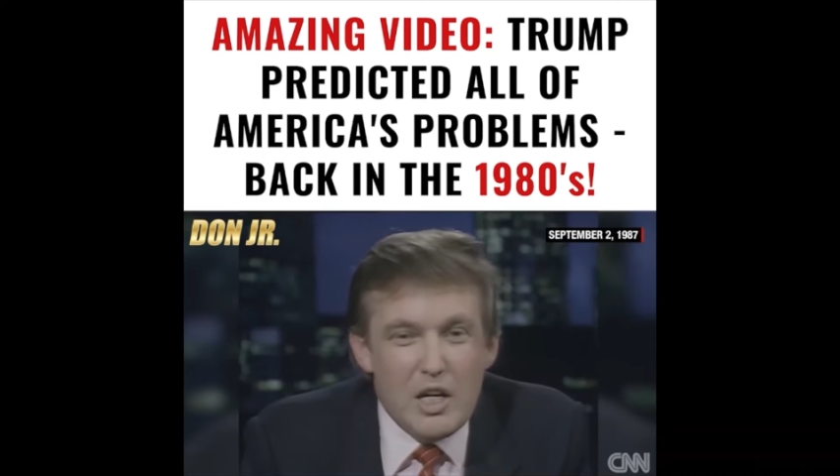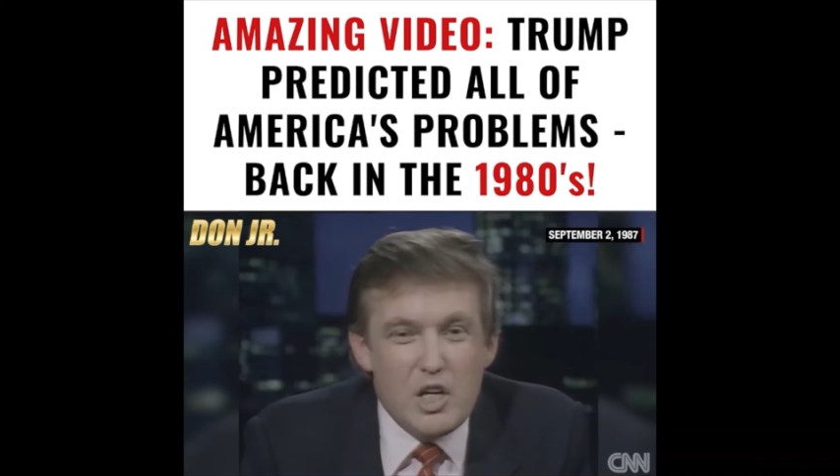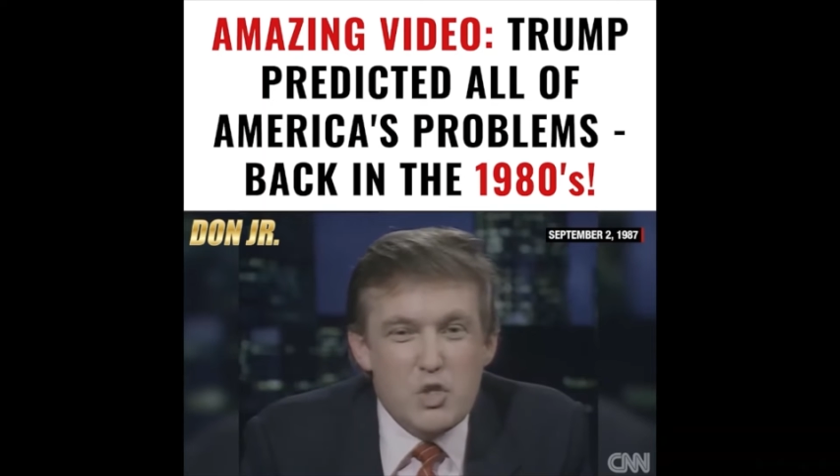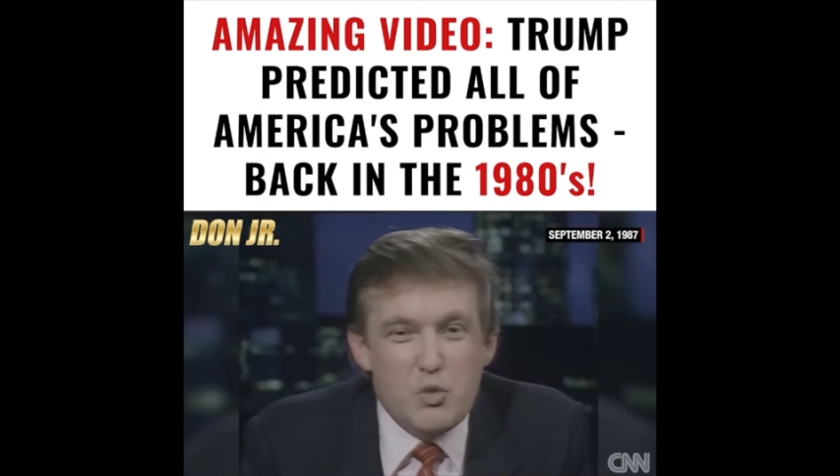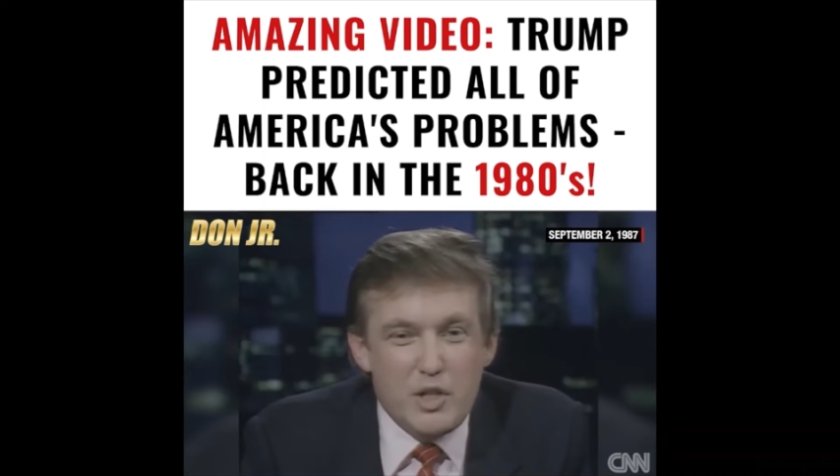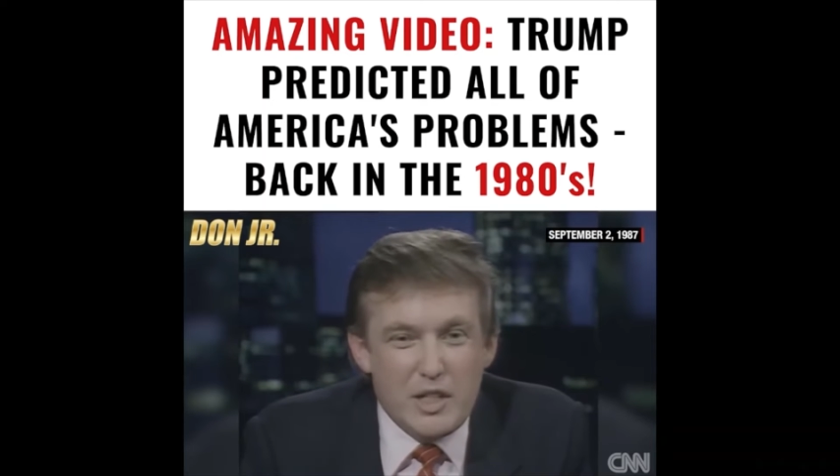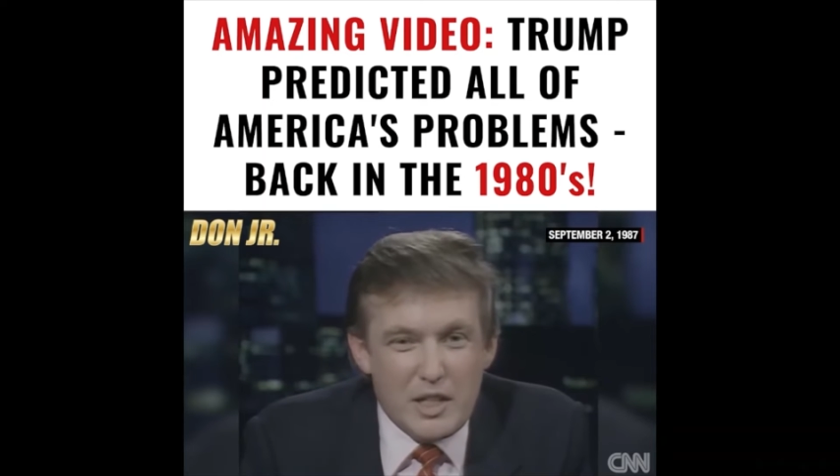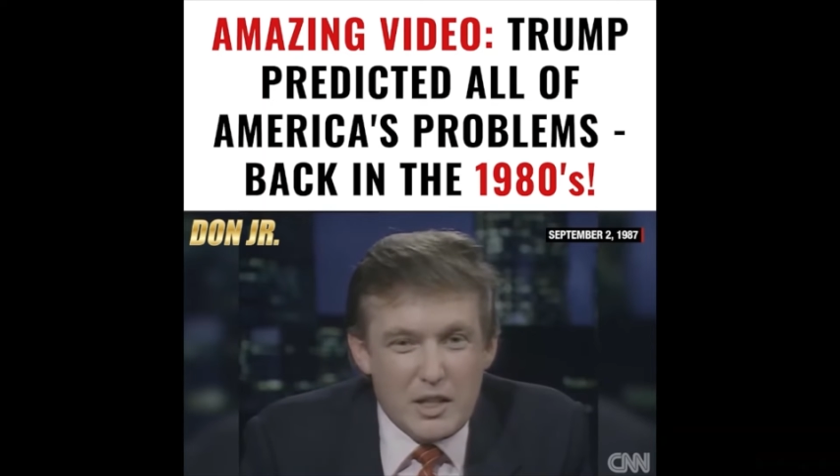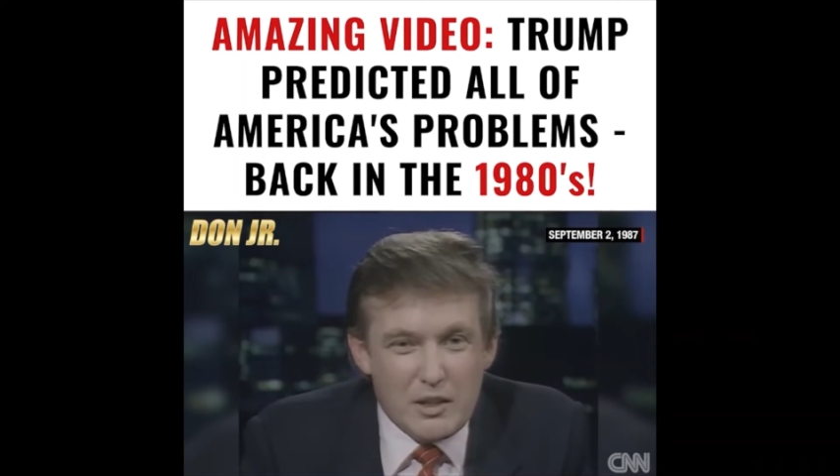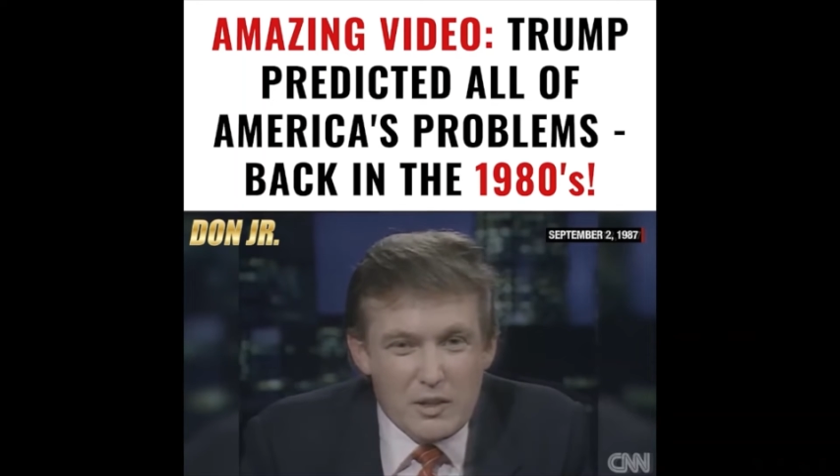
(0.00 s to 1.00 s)
It's
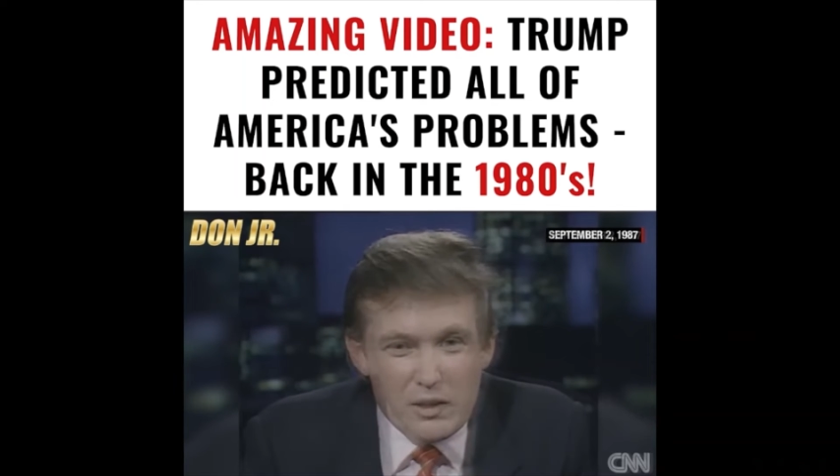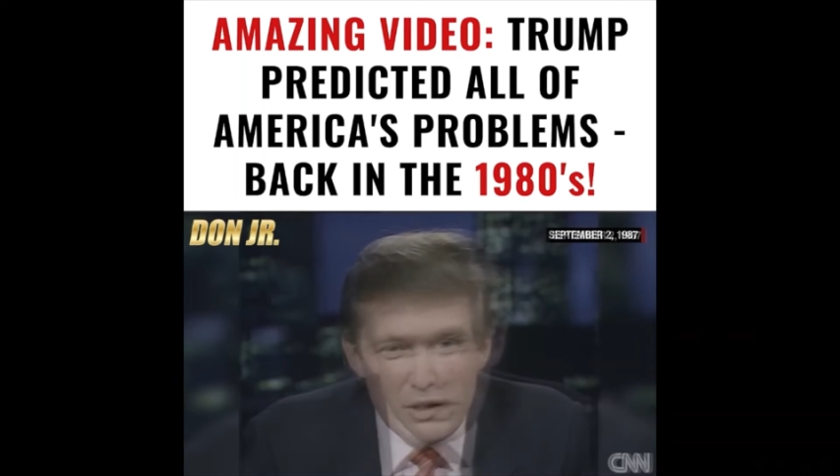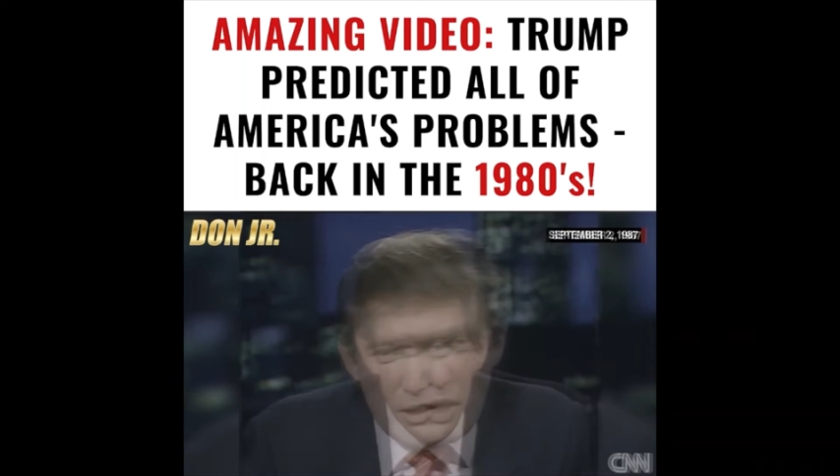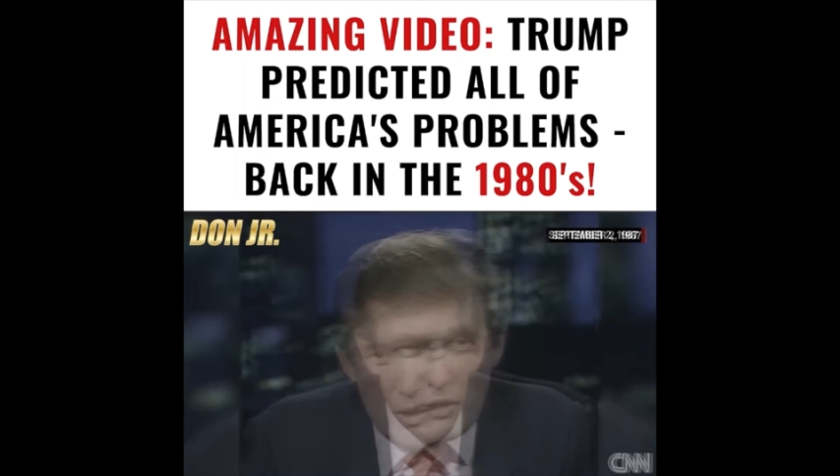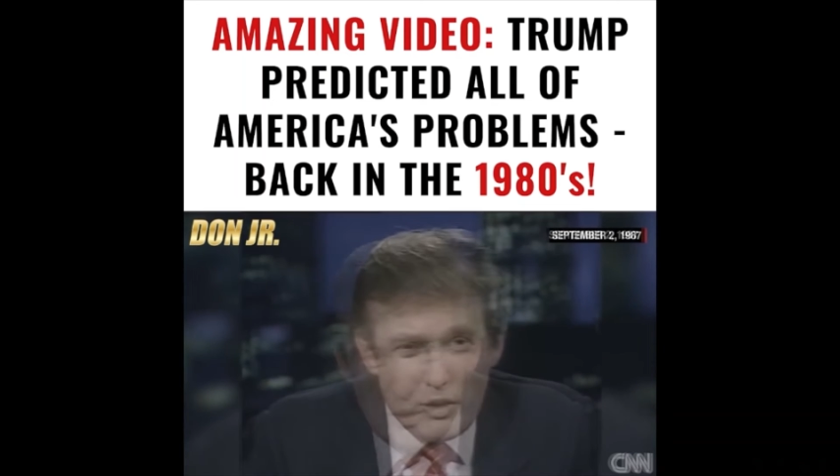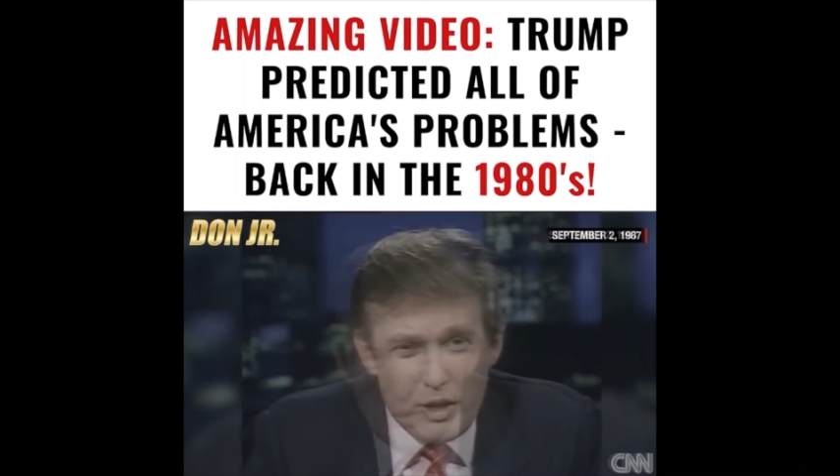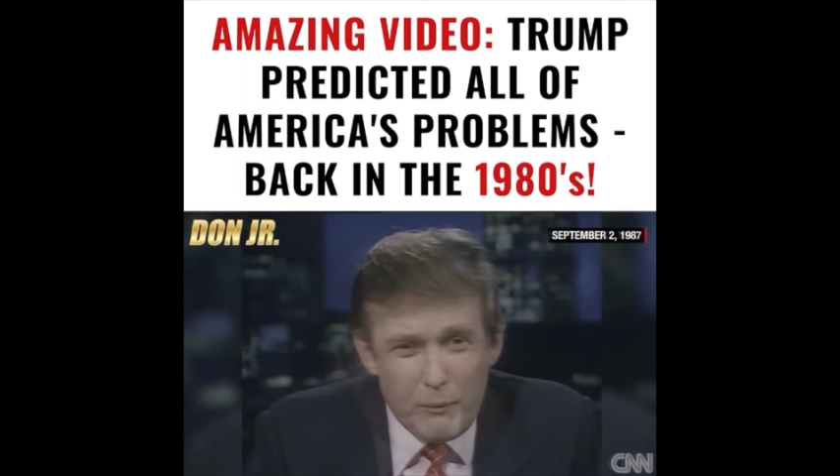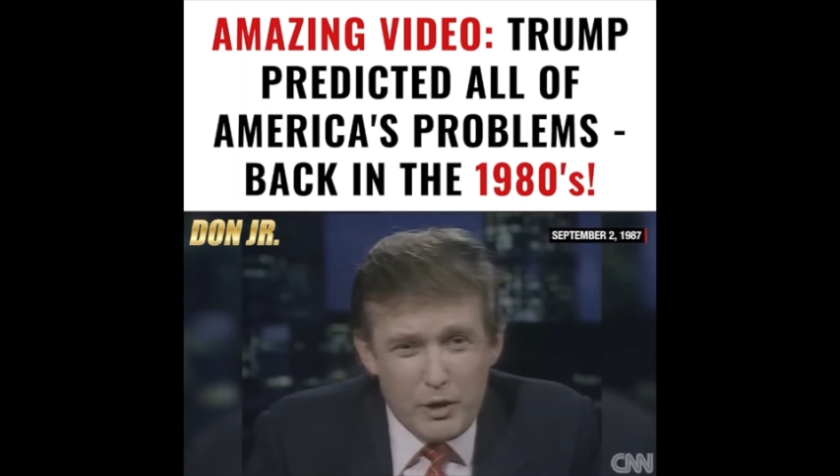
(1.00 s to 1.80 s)
ridiculous. I'm